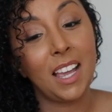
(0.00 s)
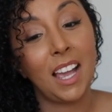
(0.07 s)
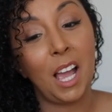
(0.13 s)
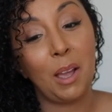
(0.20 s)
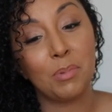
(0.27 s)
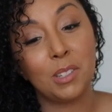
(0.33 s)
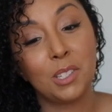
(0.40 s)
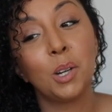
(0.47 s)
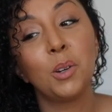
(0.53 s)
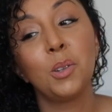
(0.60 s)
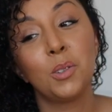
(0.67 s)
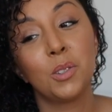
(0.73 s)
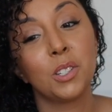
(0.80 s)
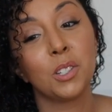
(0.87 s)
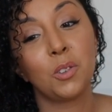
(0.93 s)
I'm so
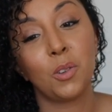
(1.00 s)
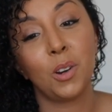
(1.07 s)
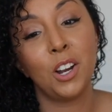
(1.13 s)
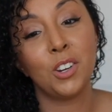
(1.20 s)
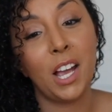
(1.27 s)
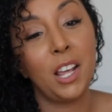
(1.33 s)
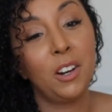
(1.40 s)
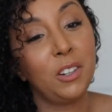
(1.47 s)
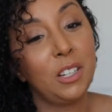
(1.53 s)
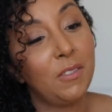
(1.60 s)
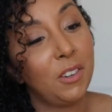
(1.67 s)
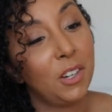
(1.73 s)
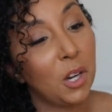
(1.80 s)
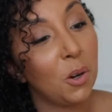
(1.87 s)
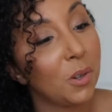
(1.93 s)
used to crunch, I don't
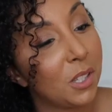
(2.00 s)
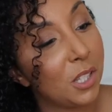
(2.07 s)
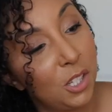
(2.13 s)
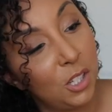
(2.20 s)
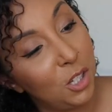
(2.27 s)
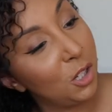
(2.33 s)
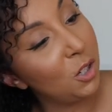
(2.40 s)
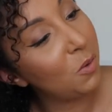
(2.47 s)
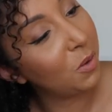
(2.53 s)
even know what to do